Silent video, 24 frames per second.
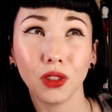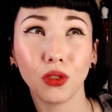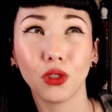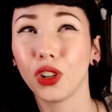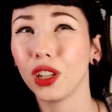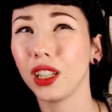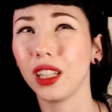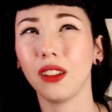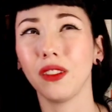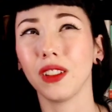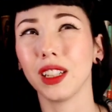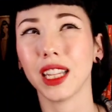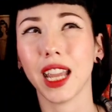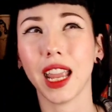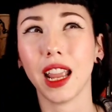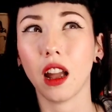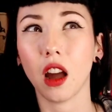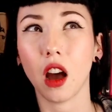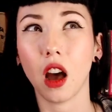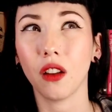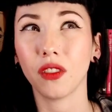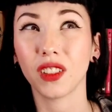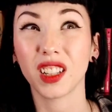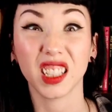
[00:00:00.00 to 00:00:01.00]
you couldn't even
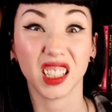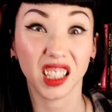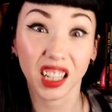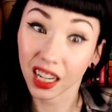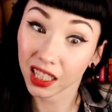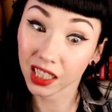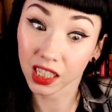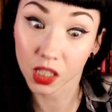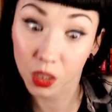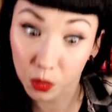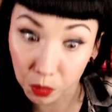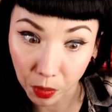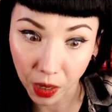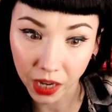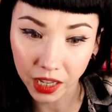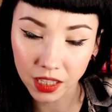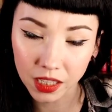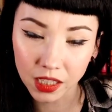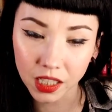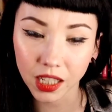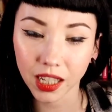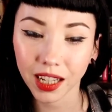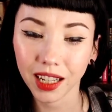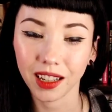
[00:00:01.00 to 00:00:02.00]
take off because it had
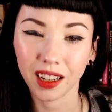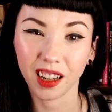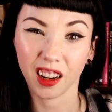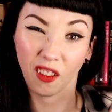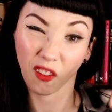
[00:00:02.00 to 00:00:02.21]
spikes in it